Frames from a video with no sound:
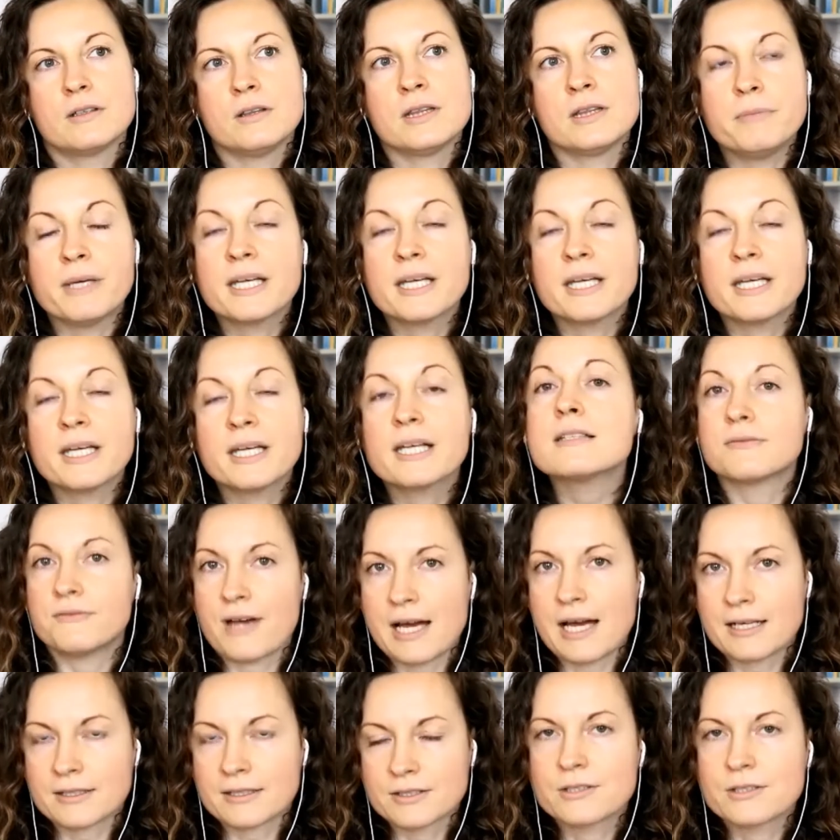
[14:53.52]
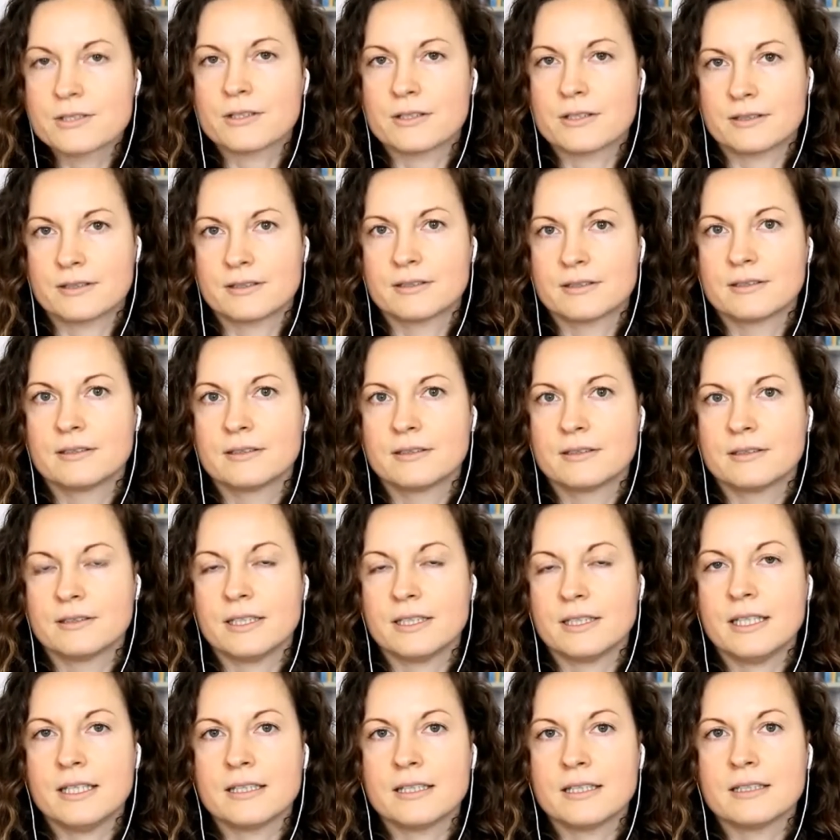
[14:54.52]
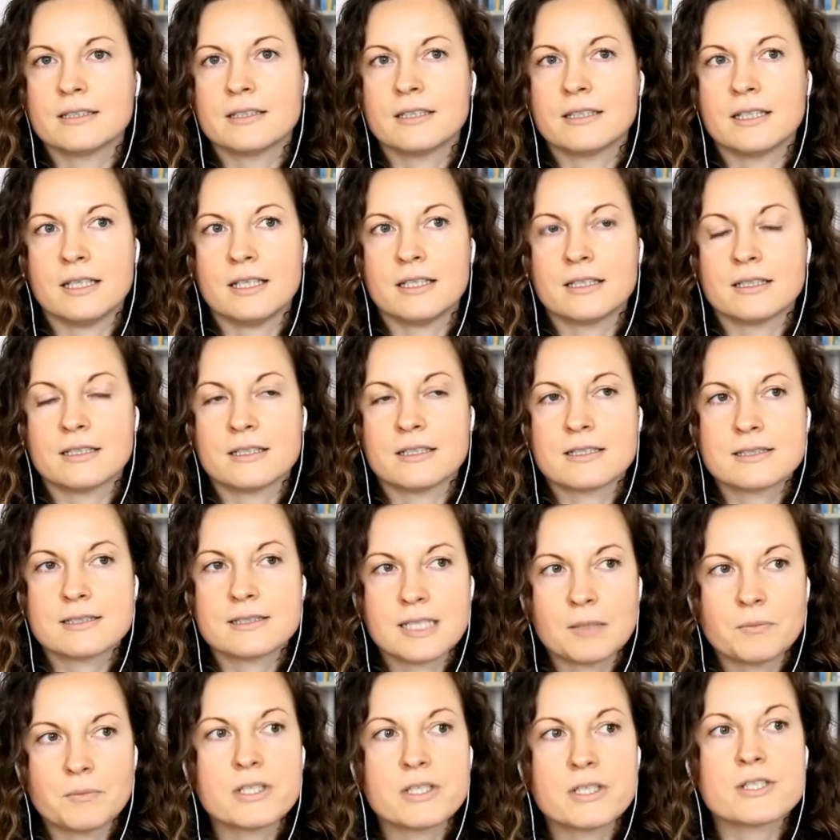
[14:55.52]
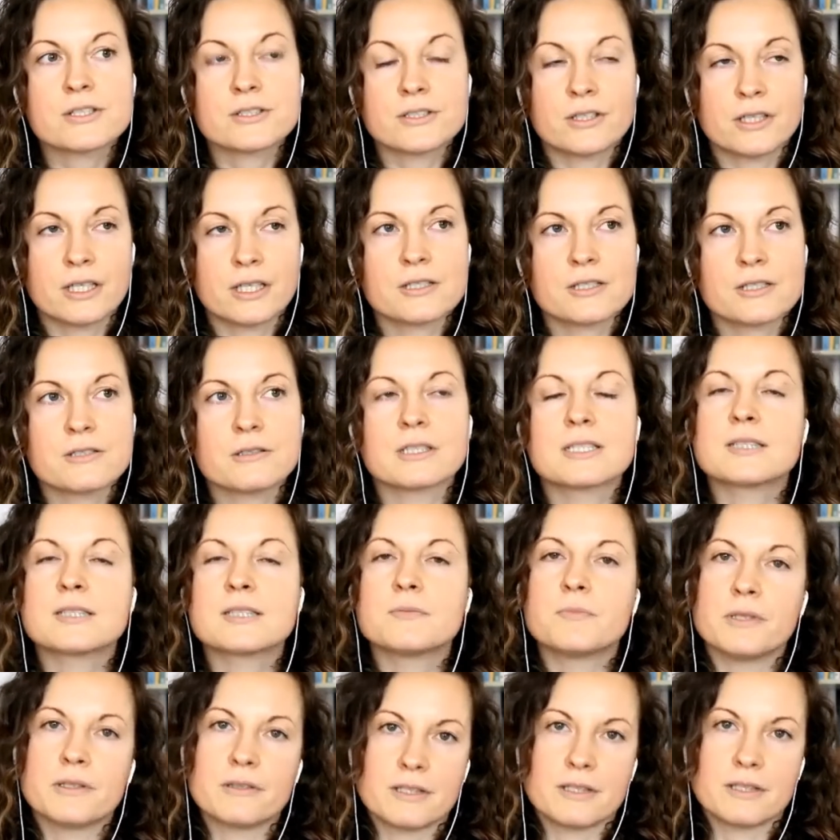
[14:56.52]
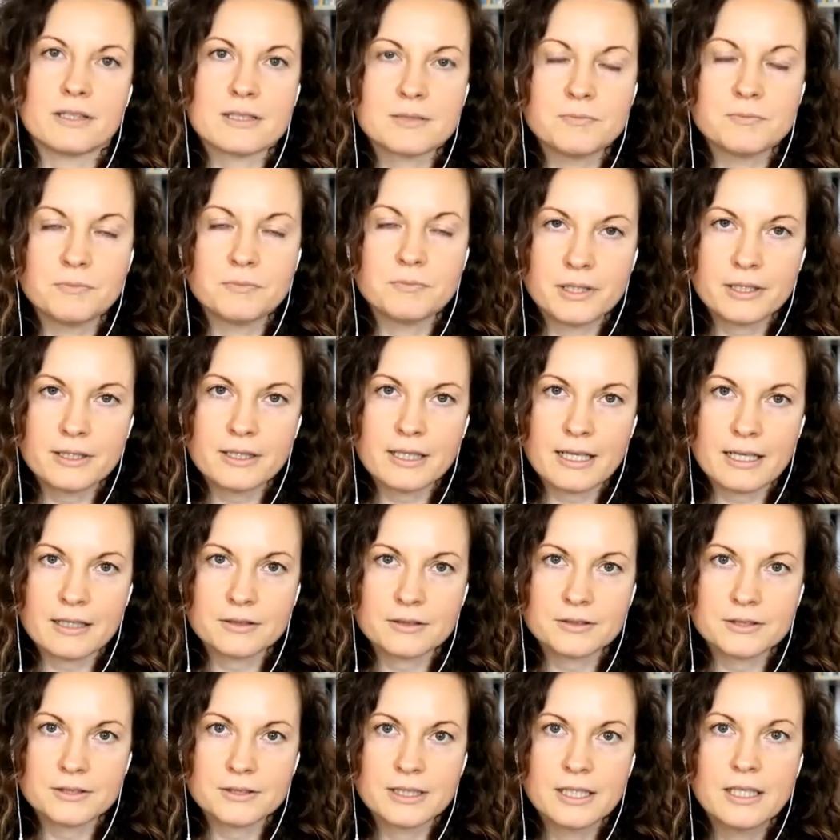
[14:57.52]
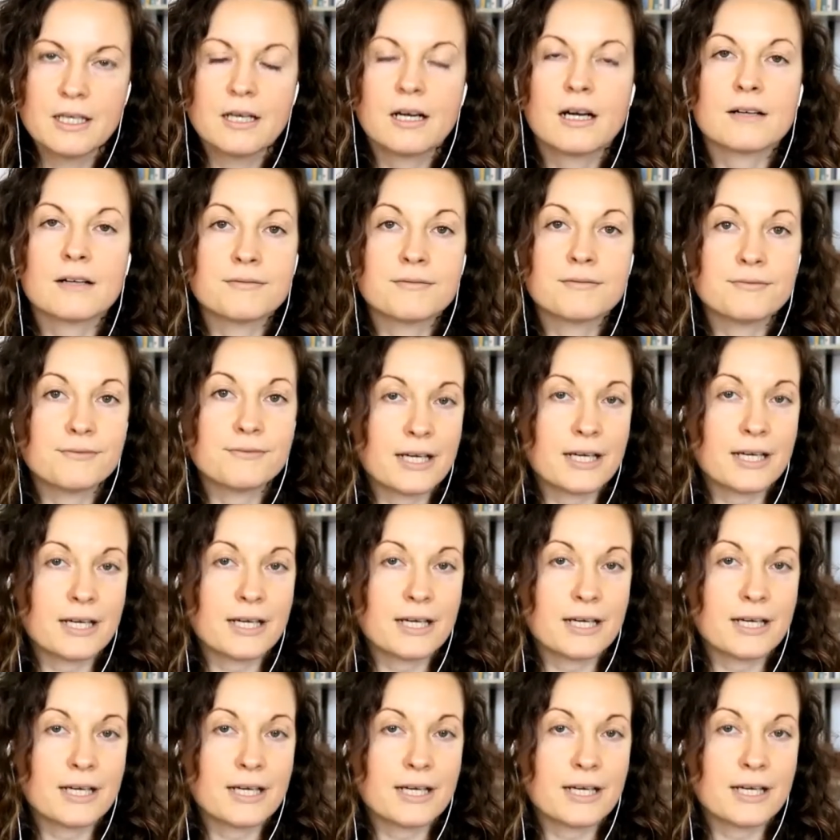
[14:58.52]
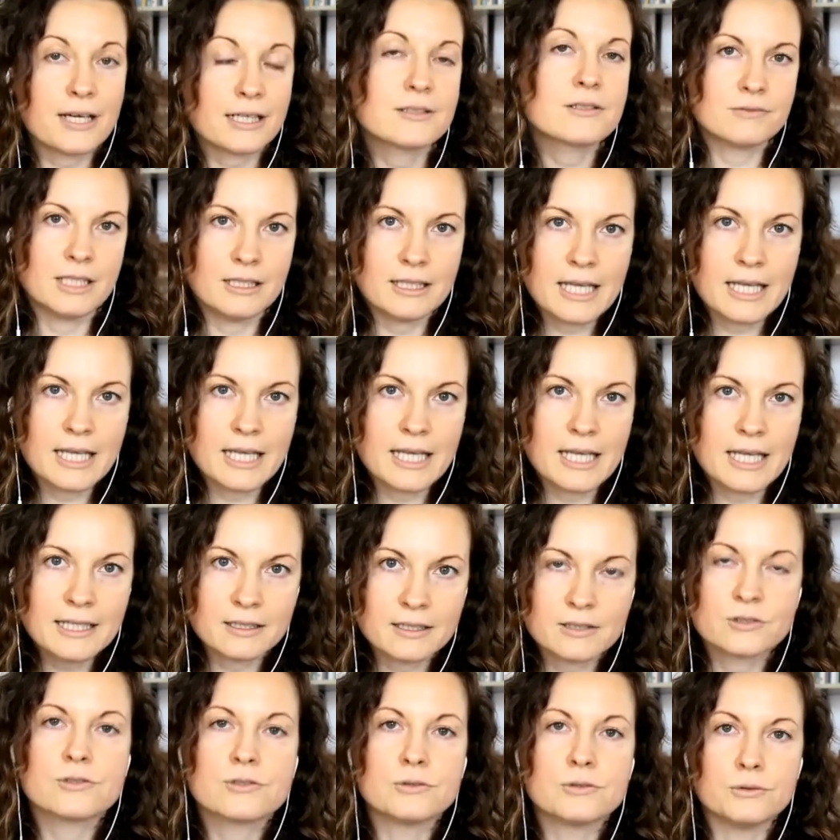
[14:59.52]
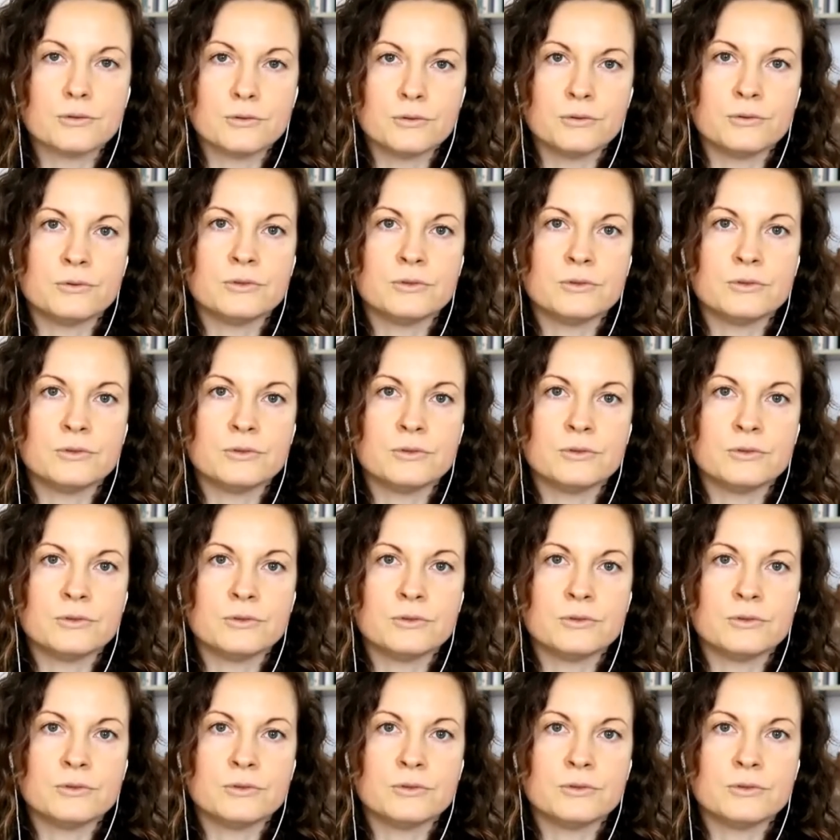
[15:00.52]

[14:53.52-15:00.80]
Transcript: the biggest factor in in someone starting to experience burnout are factors related